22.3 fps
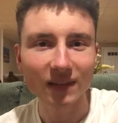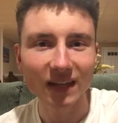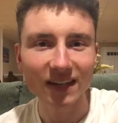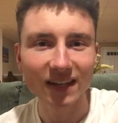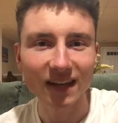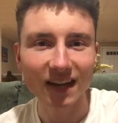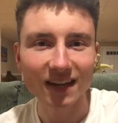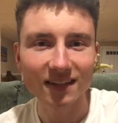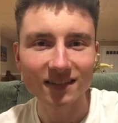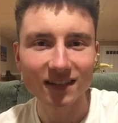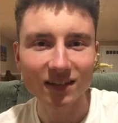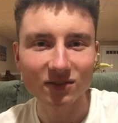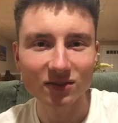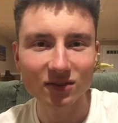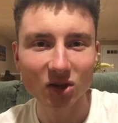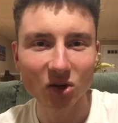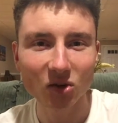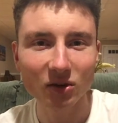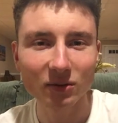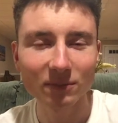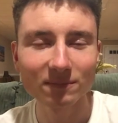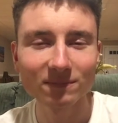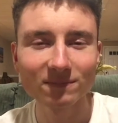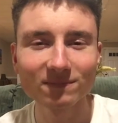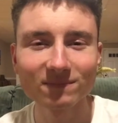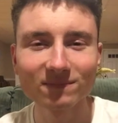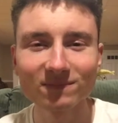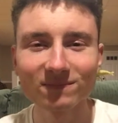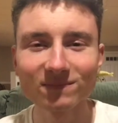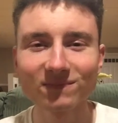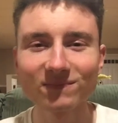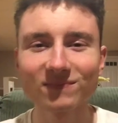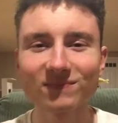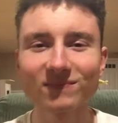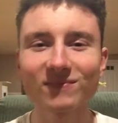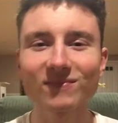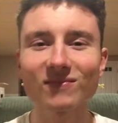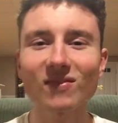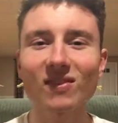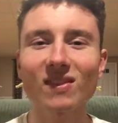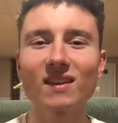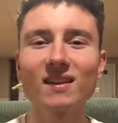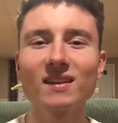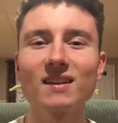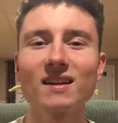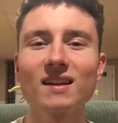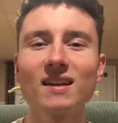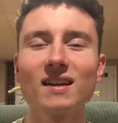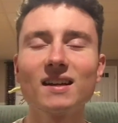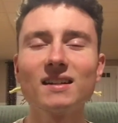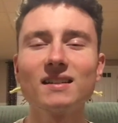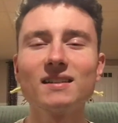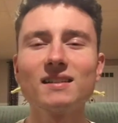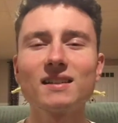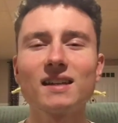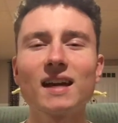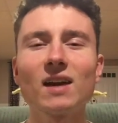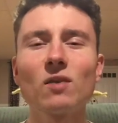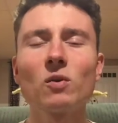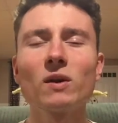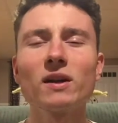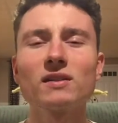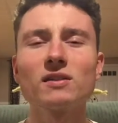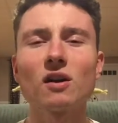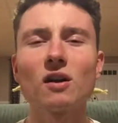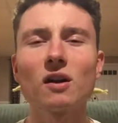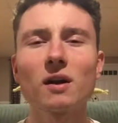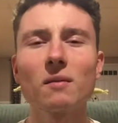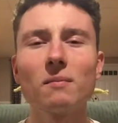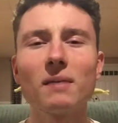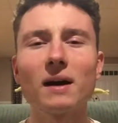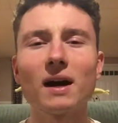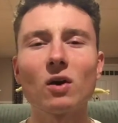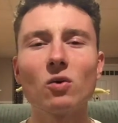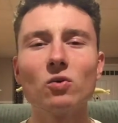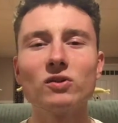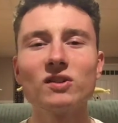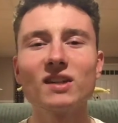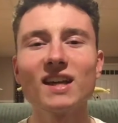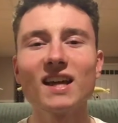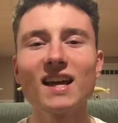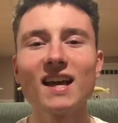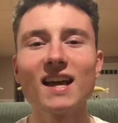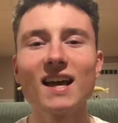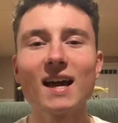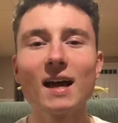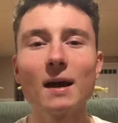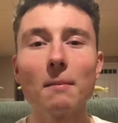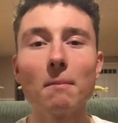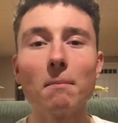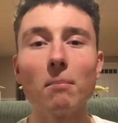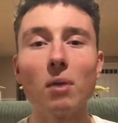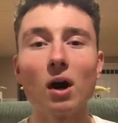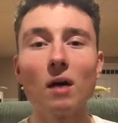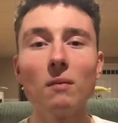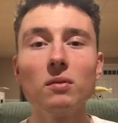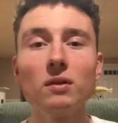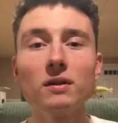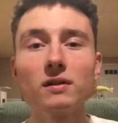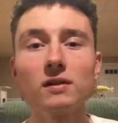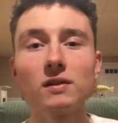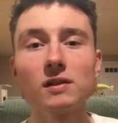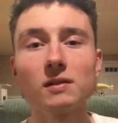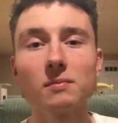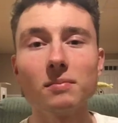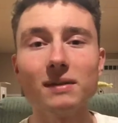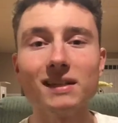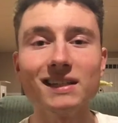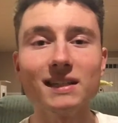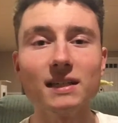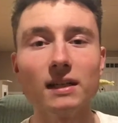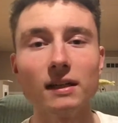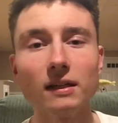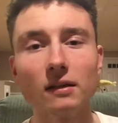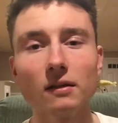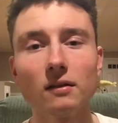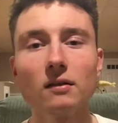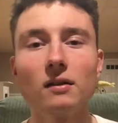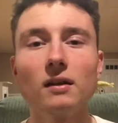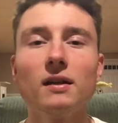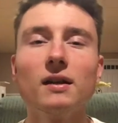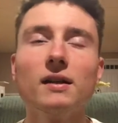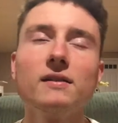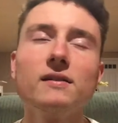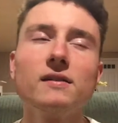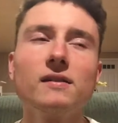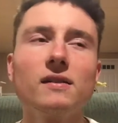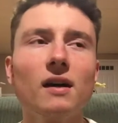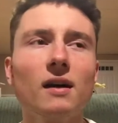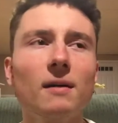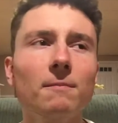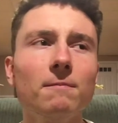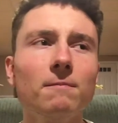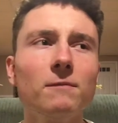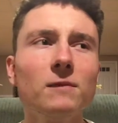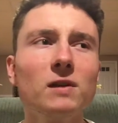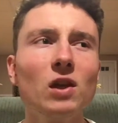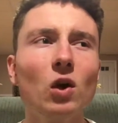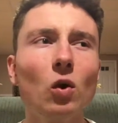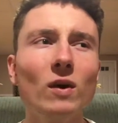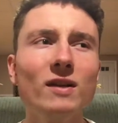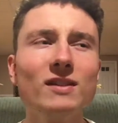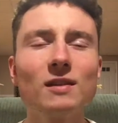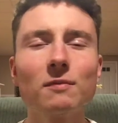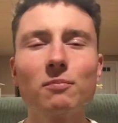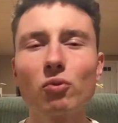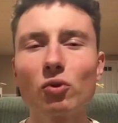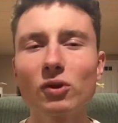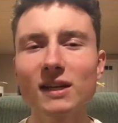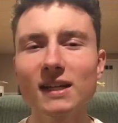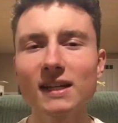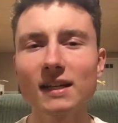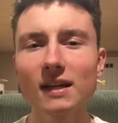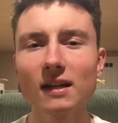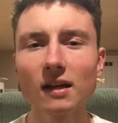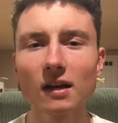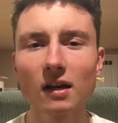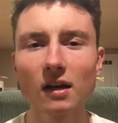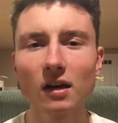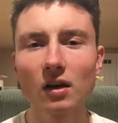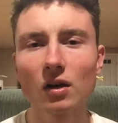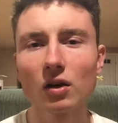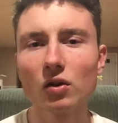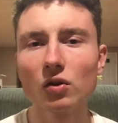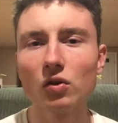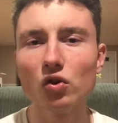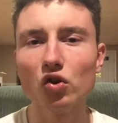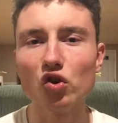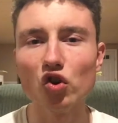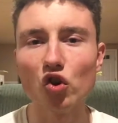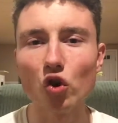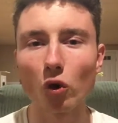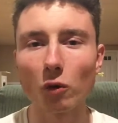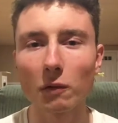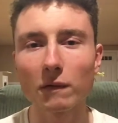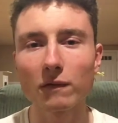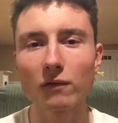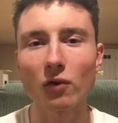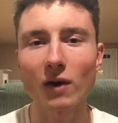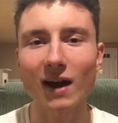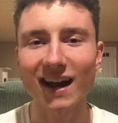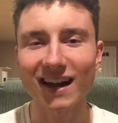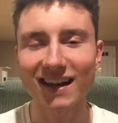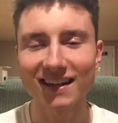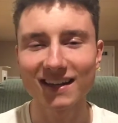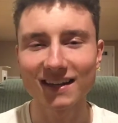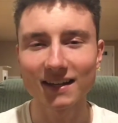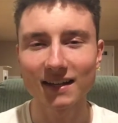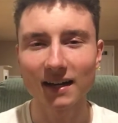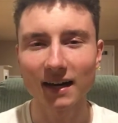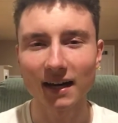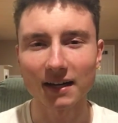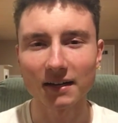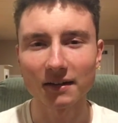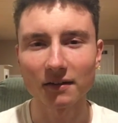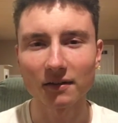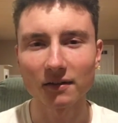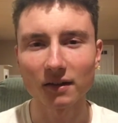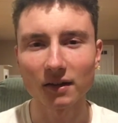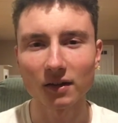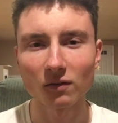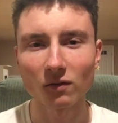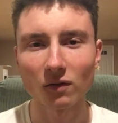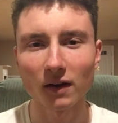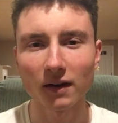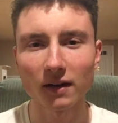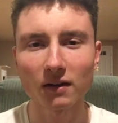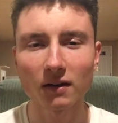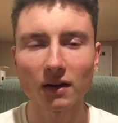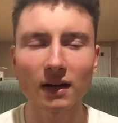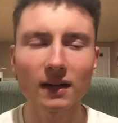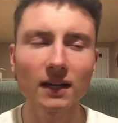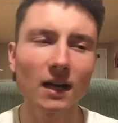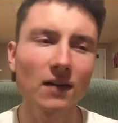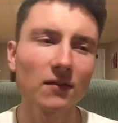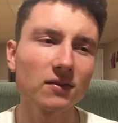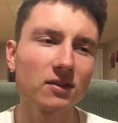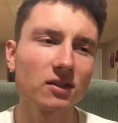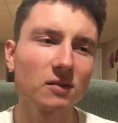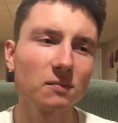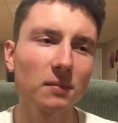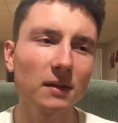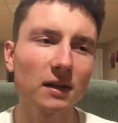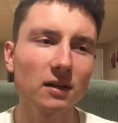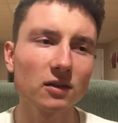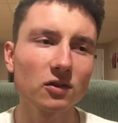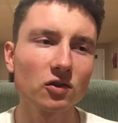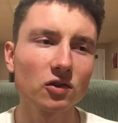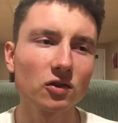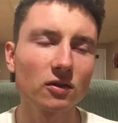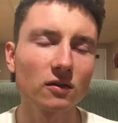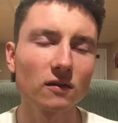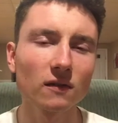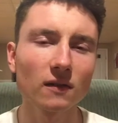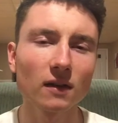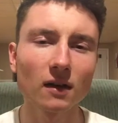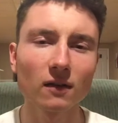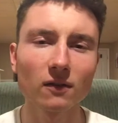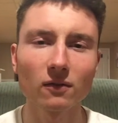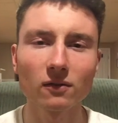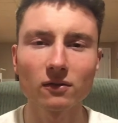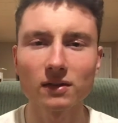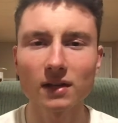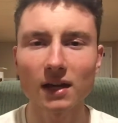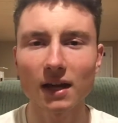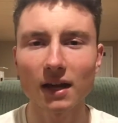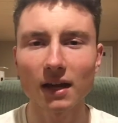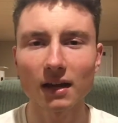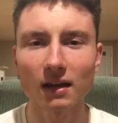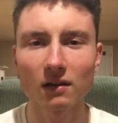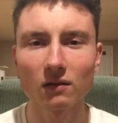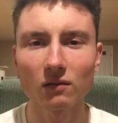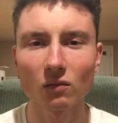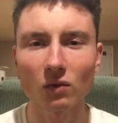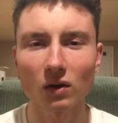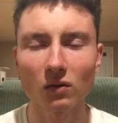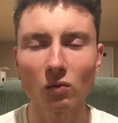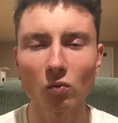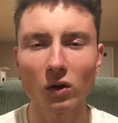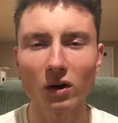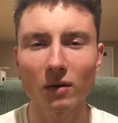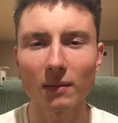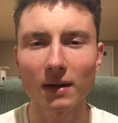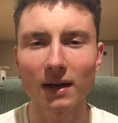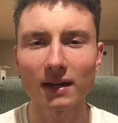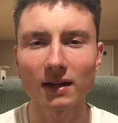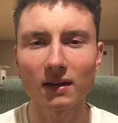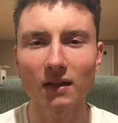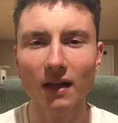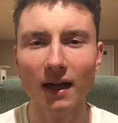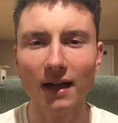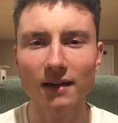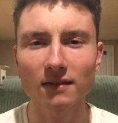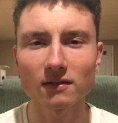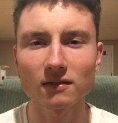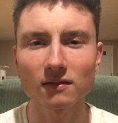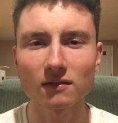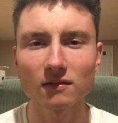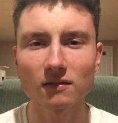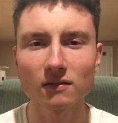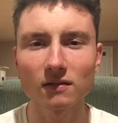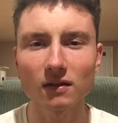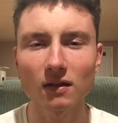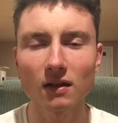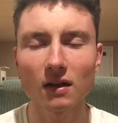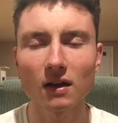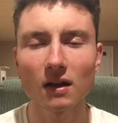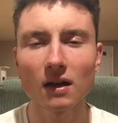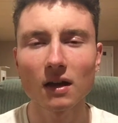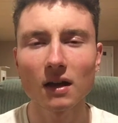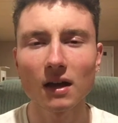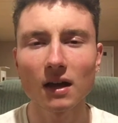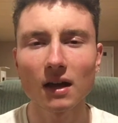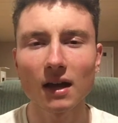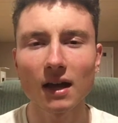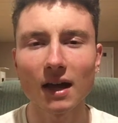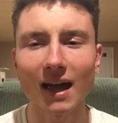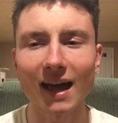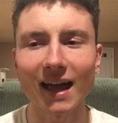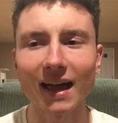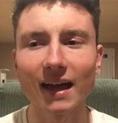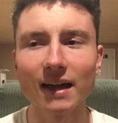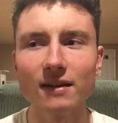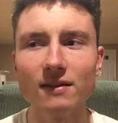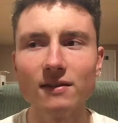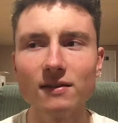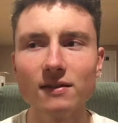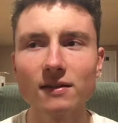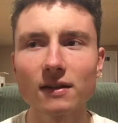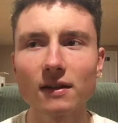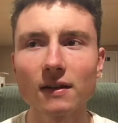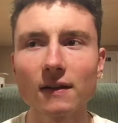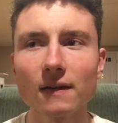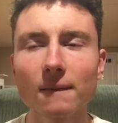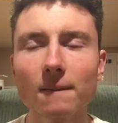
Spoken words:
Hey guys, how's it going? Today I want to talk about public speaking, and it's a pretty nerve-wracking kind of thing, right? I gave a speech the other day in one of my classes, and